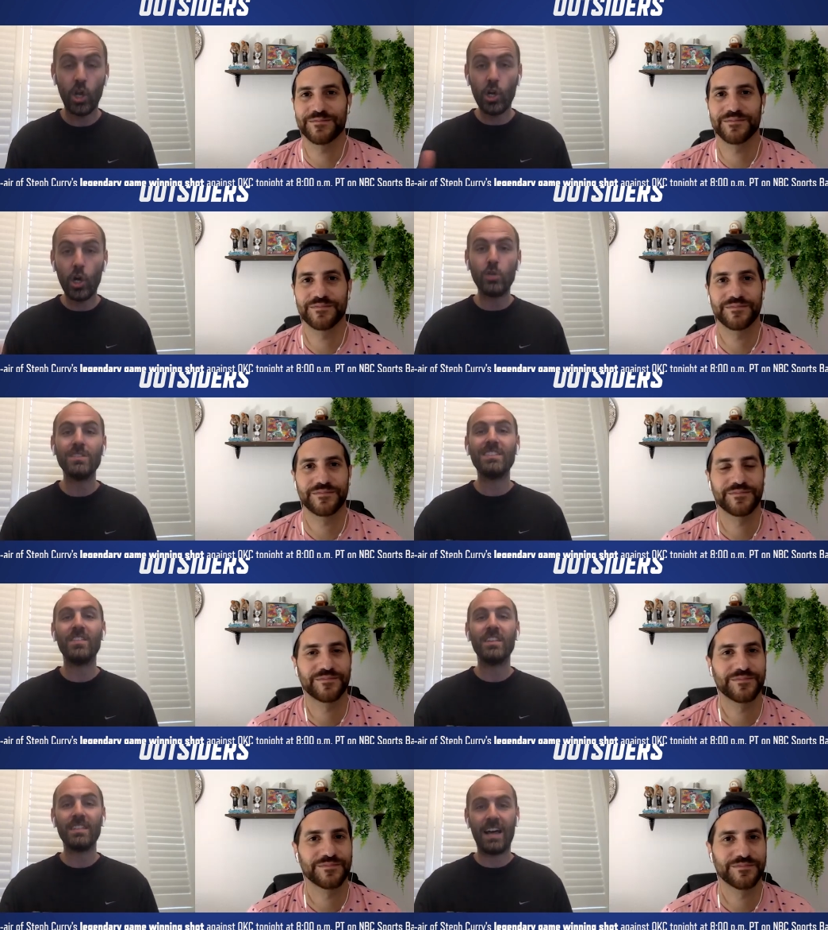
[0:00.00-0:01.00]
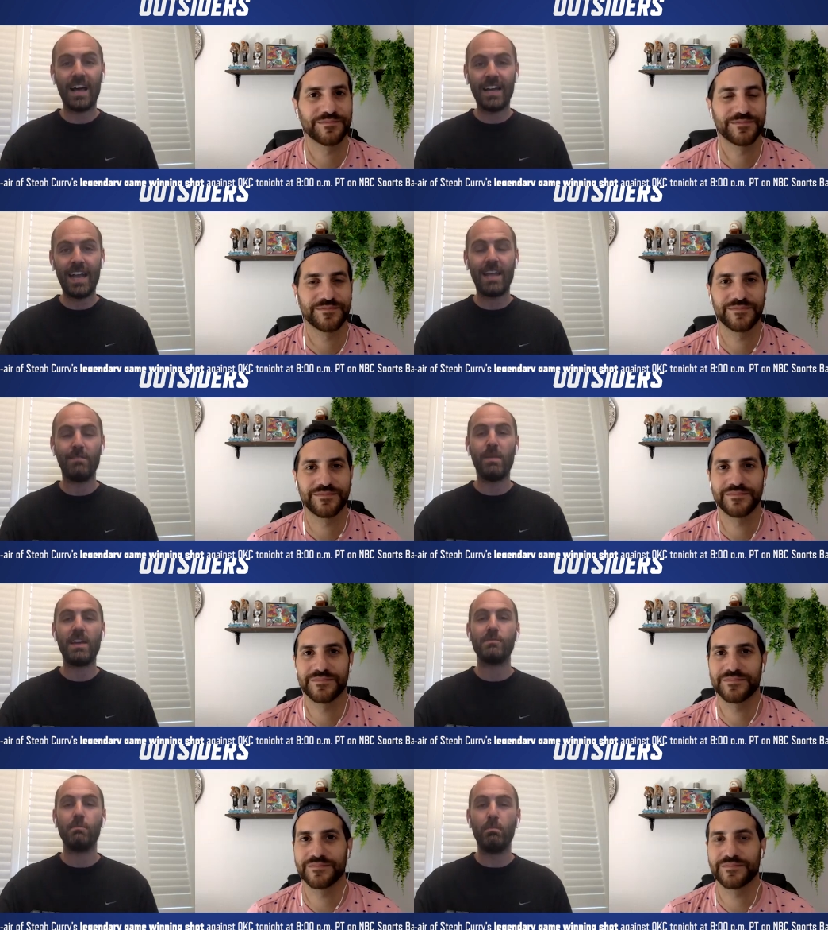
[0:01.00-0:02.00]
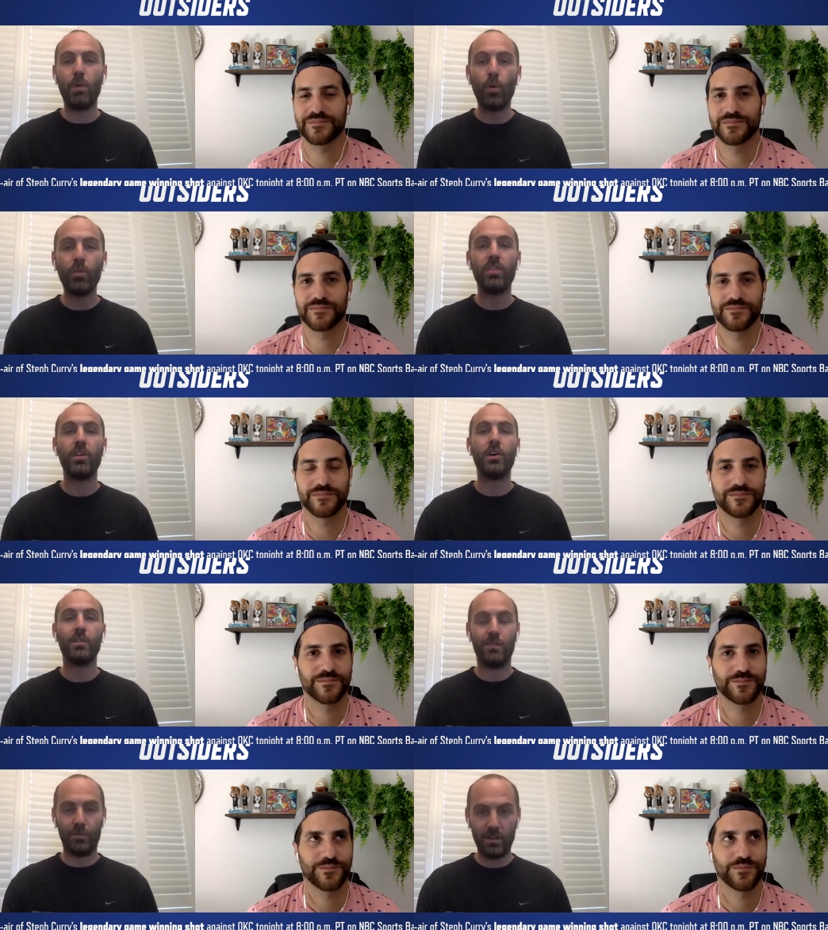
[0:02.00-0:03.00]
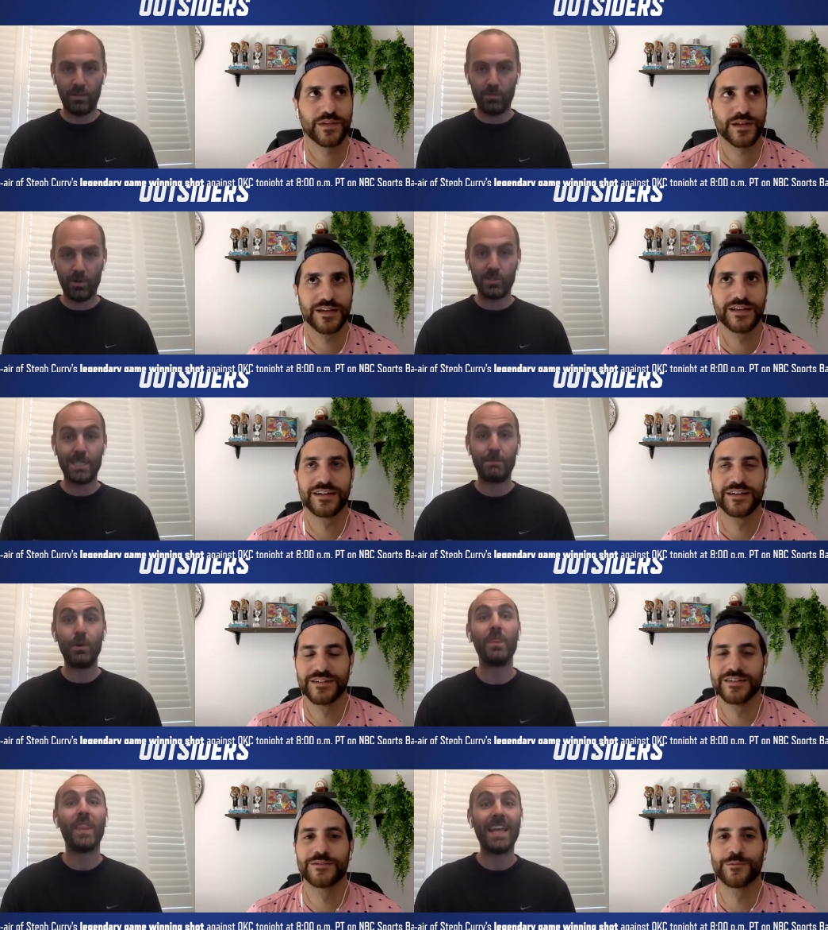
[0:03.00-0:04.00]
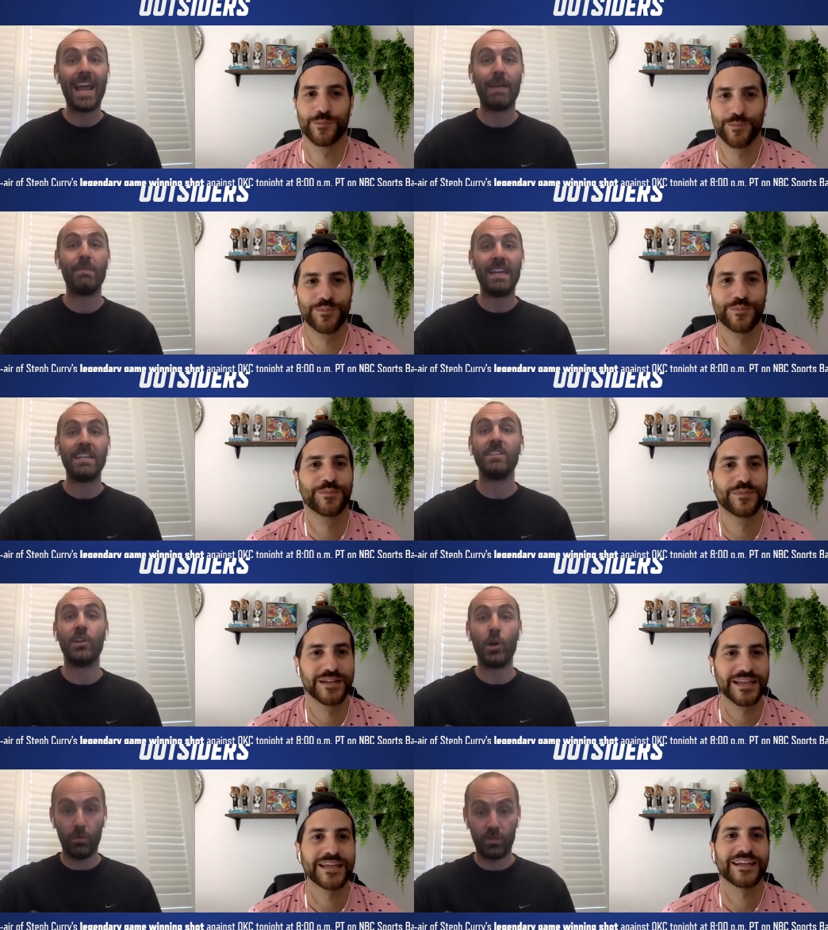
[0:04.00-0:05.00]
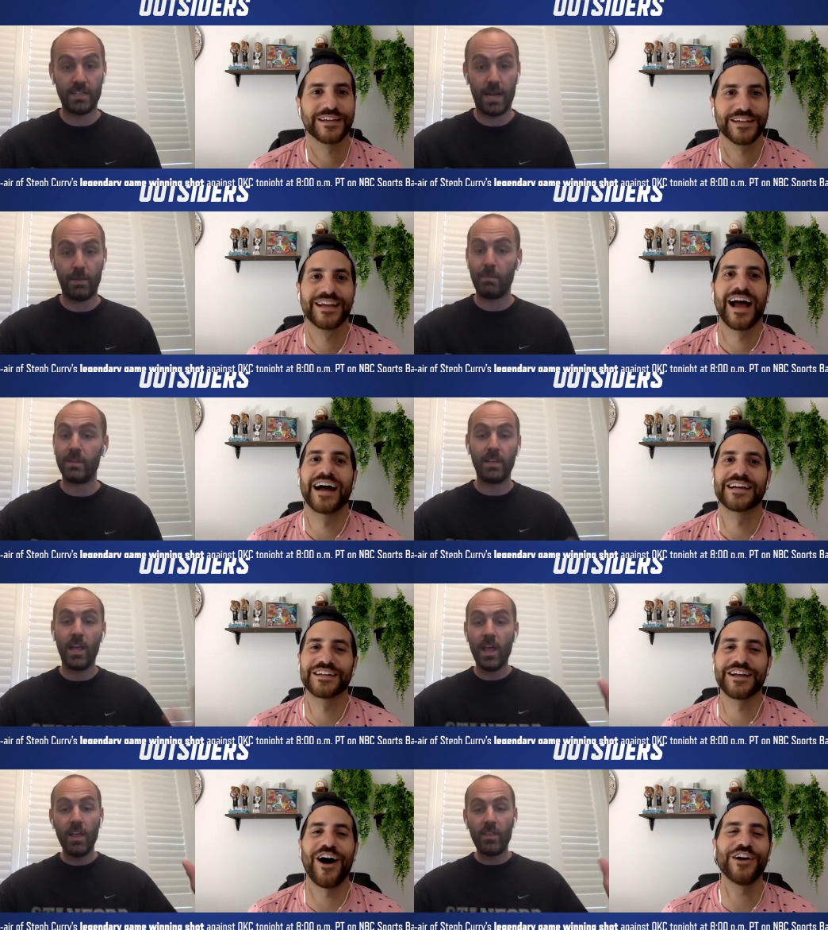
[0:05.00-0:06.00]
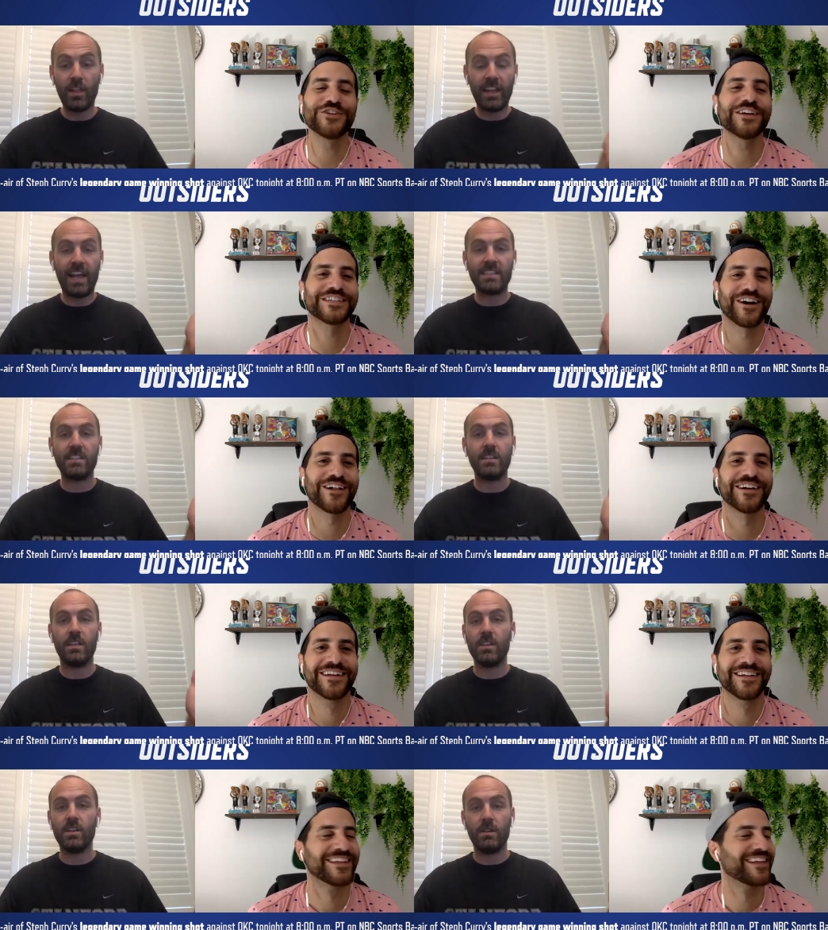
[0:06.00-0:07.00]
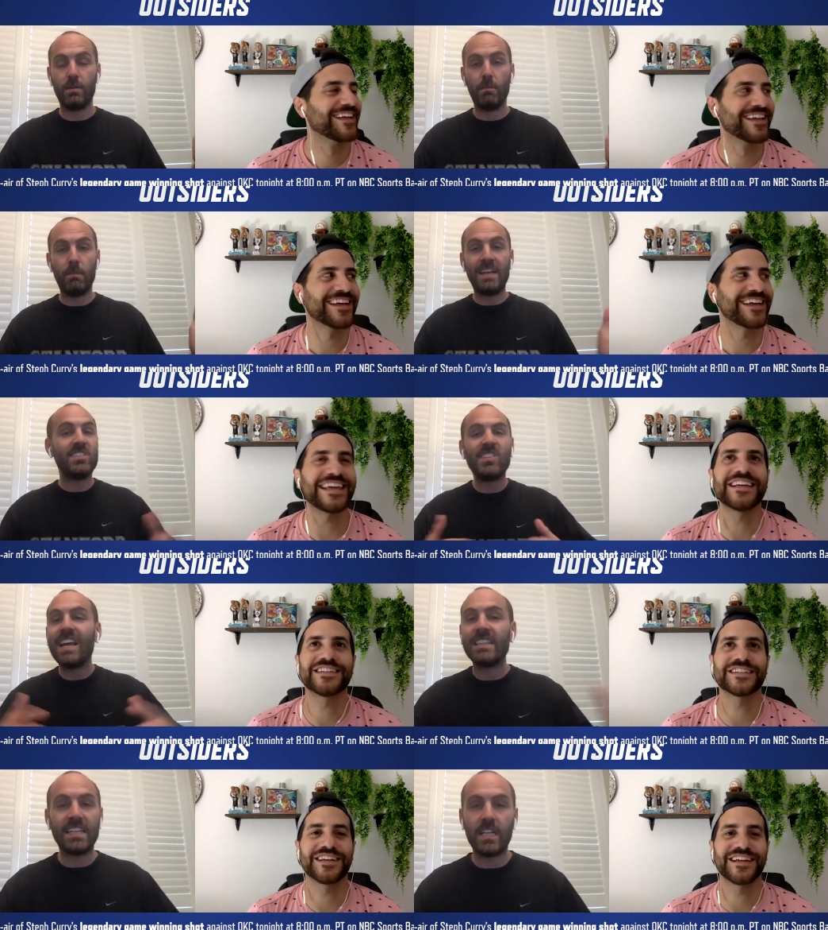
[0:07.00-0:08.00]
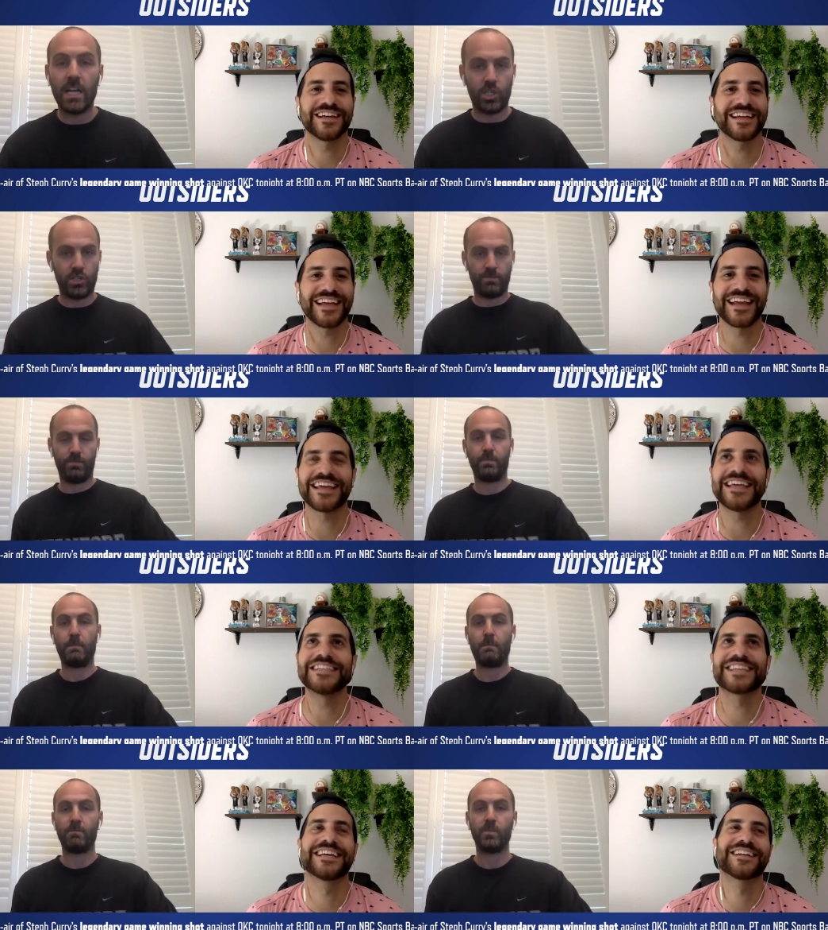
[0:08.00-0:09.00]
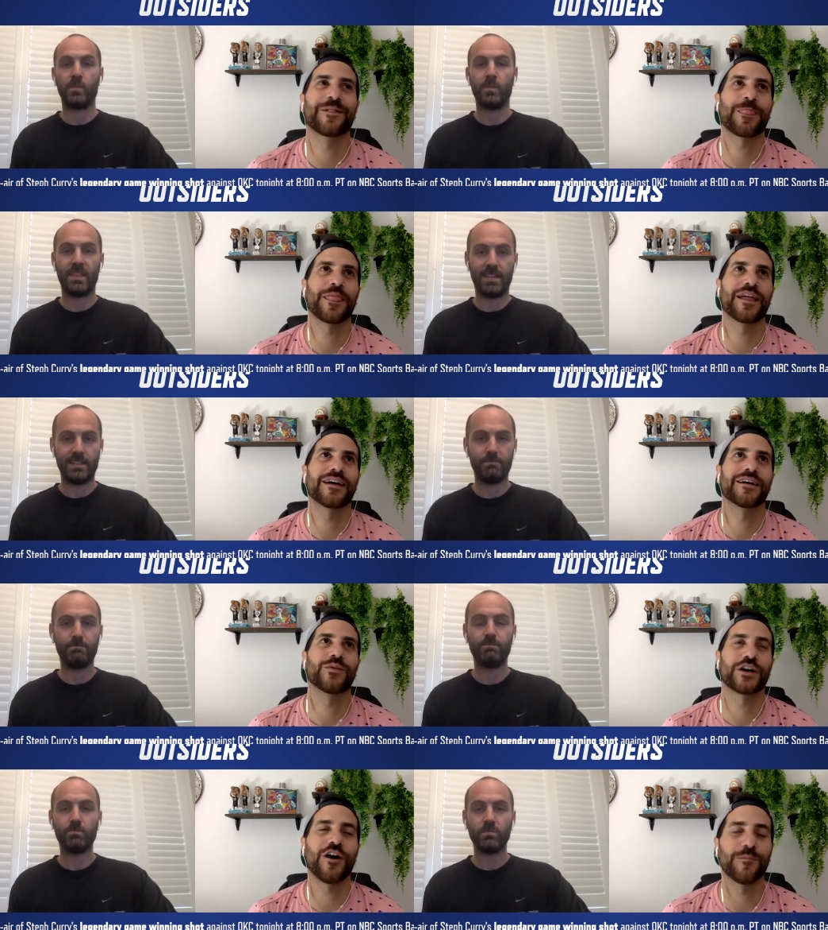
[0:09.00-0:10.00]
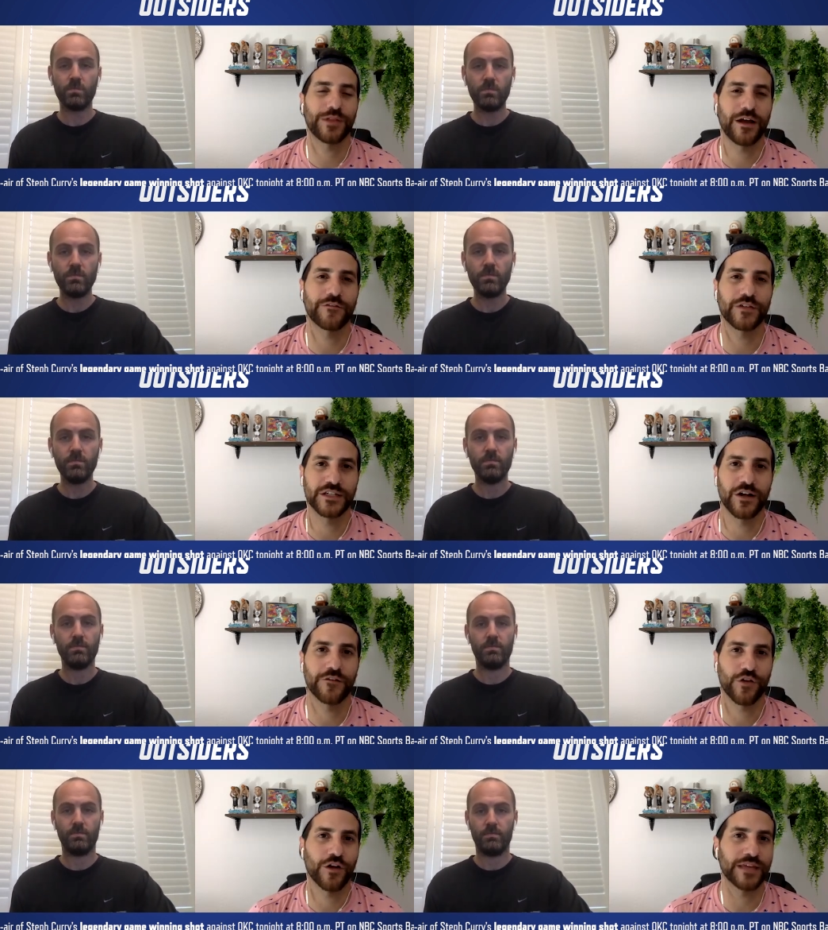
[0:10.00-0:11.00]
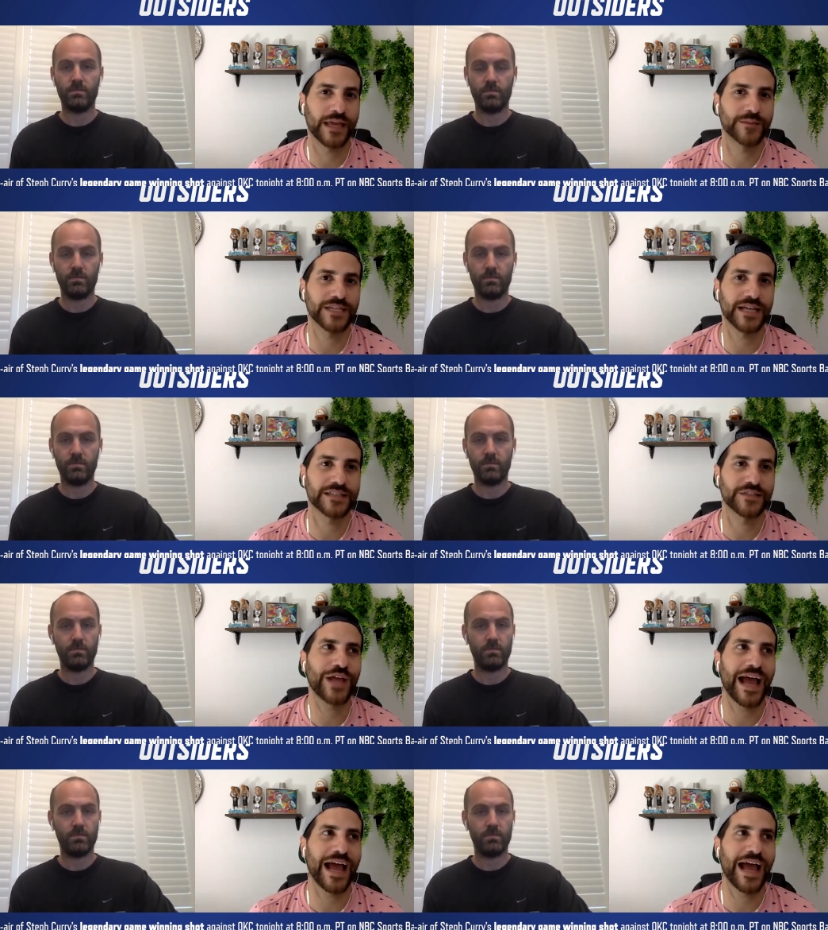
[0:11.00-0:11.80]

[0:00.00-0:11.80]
Speaker 1: goes to the line and makes both free throws to put the game into overtime. I mean,
Speaker 2: Andre Iguodala,
Speaker 1: insanely clutch. We
Speaker 2: call him playoff Iguodala for all the games he has. Those